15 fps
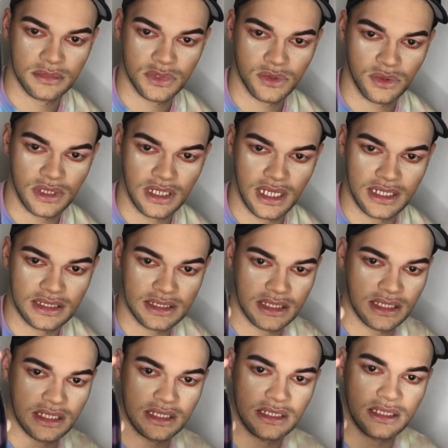
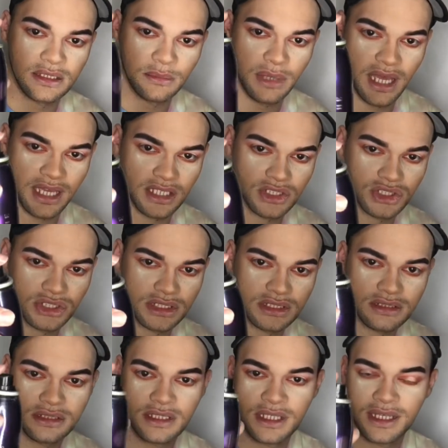2019, the packaging.
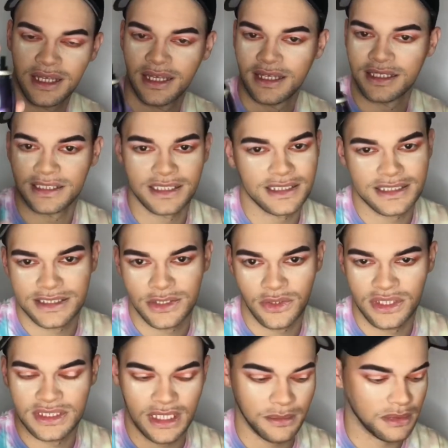Still the
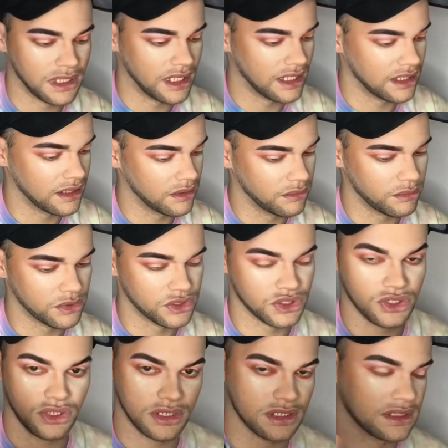same thing. We're just
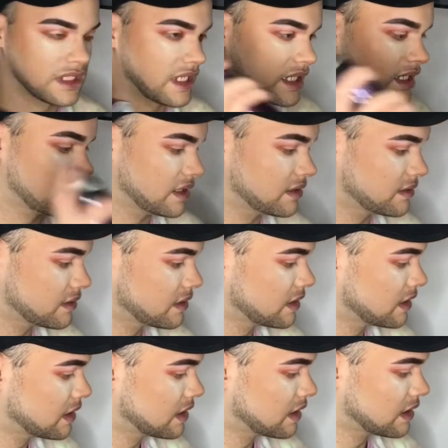gonna take it,
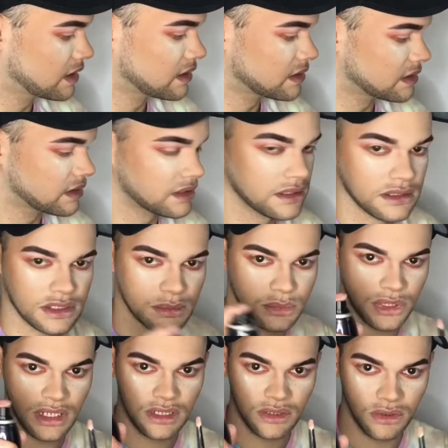
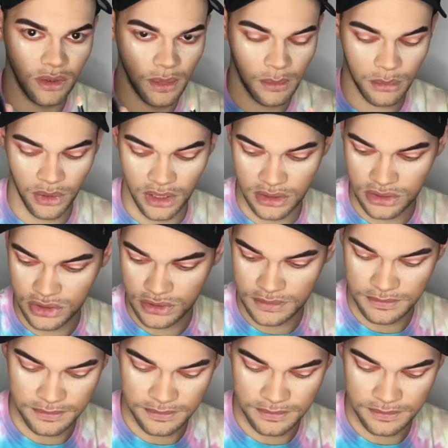spray a little on the brush,